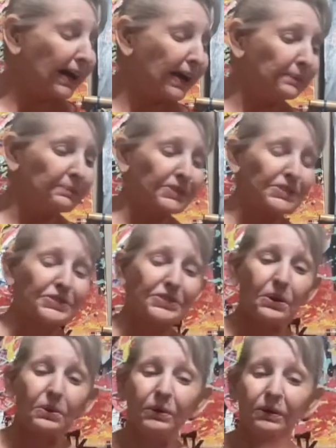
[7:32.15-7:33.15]
Um,
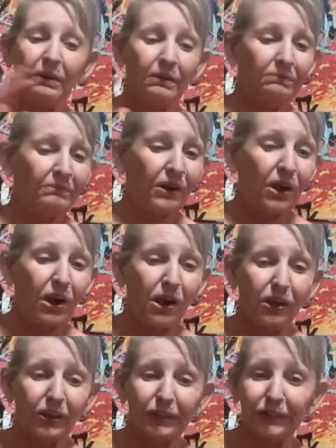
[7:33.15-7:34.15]
so,
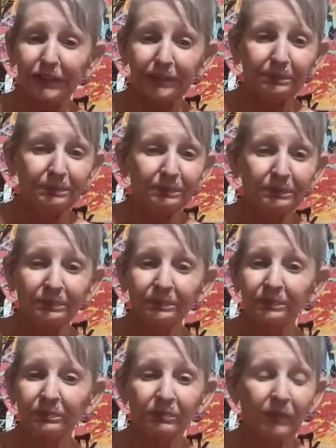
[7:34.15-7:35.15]
all good,
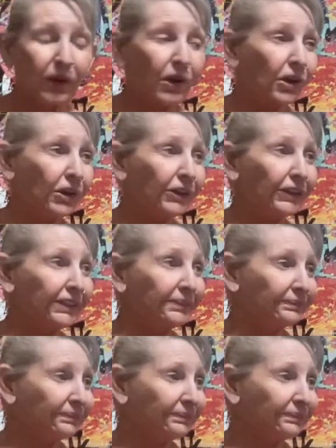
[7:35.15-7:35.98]
all good.